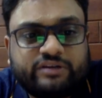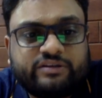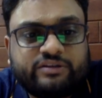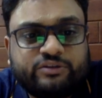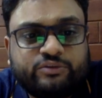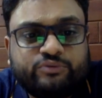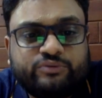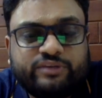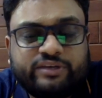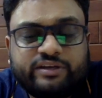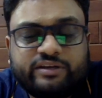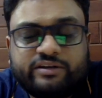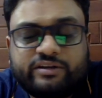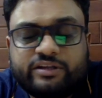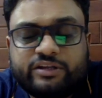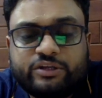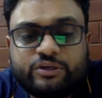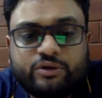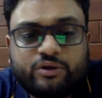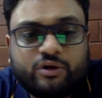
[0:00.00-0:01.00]
using it
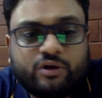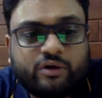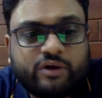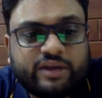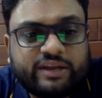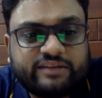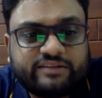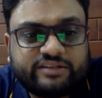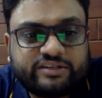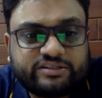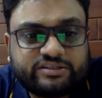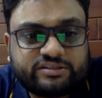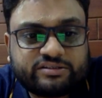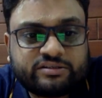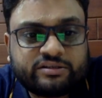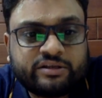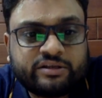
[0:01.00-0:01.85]
in your organization.